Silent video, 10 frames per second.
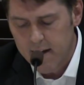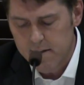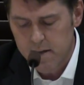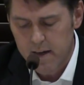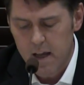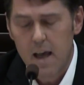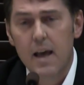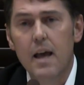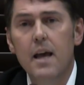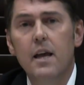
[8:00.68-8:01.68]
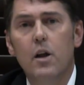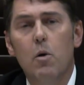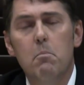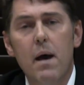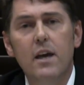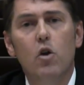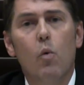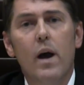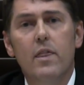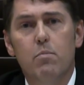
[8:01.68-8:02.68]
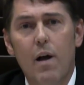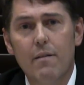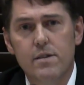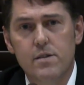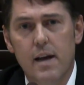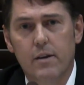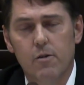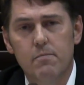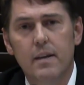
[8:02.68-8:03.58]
He said, you know, make your way in the private sector.